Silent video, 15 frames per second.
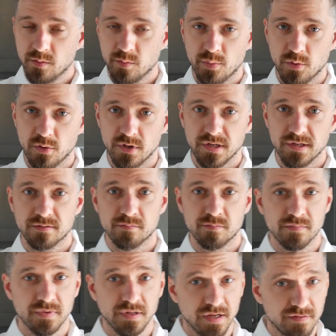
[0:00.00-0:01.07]
Boy,
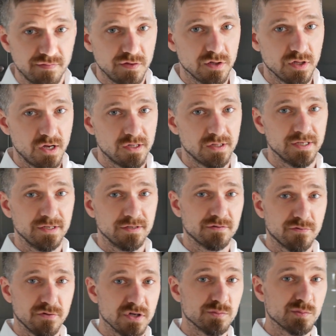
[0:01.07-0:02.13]
I feel ugly as
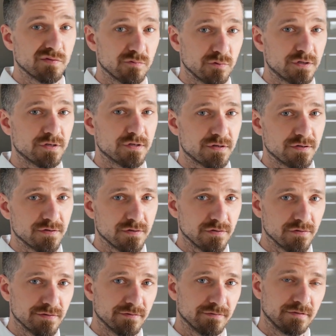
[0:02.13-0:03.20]
far as my voice is
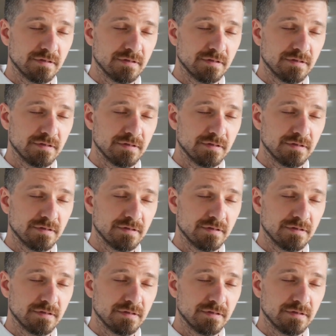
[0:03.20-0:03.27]
concerned.